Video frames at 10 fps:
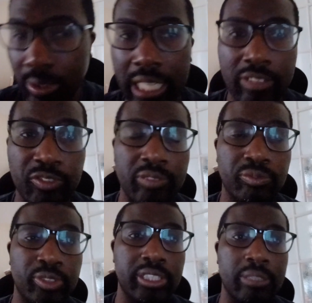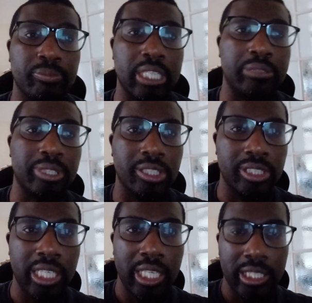like the front three sometimes, because
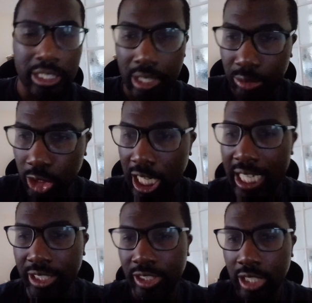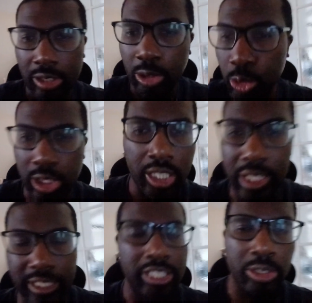they don't change. They don't
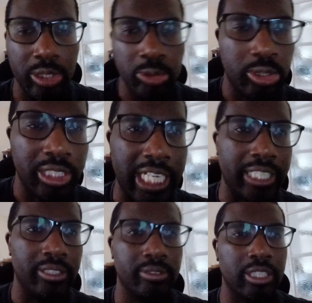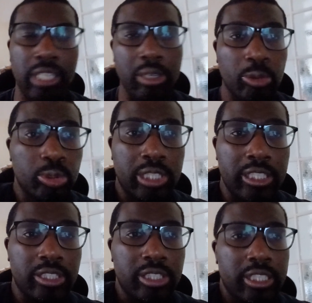alternate. They don't
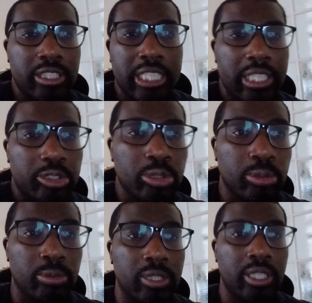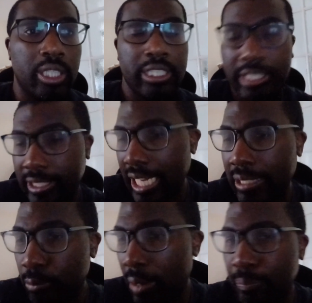alternate at all. They stay
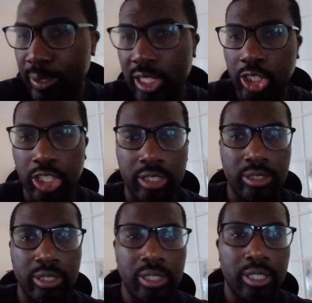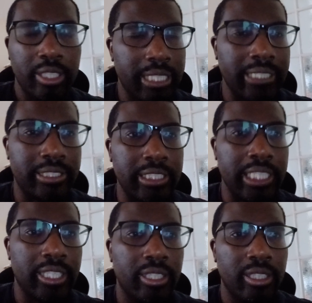in one position, and that's
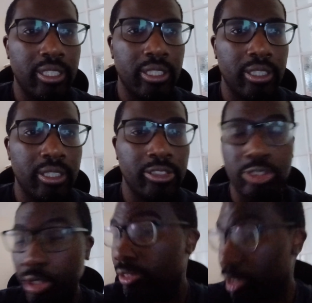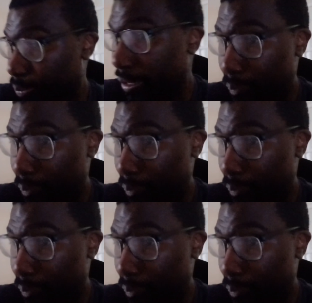it. Song's been a